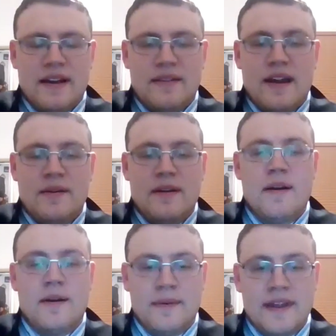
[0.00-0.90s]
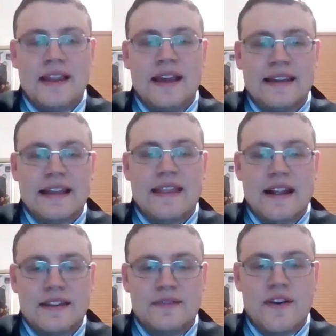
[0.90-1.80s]
I really like that.
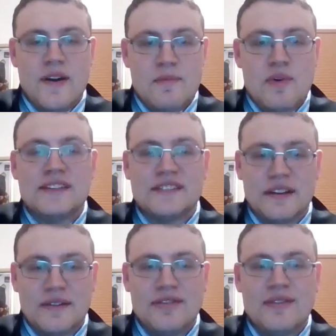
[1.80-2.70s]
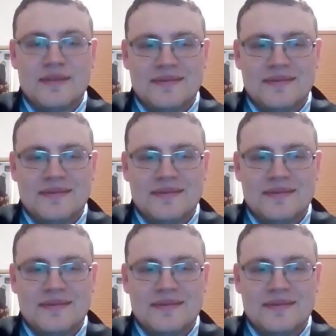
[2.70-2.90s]
That's very impressive.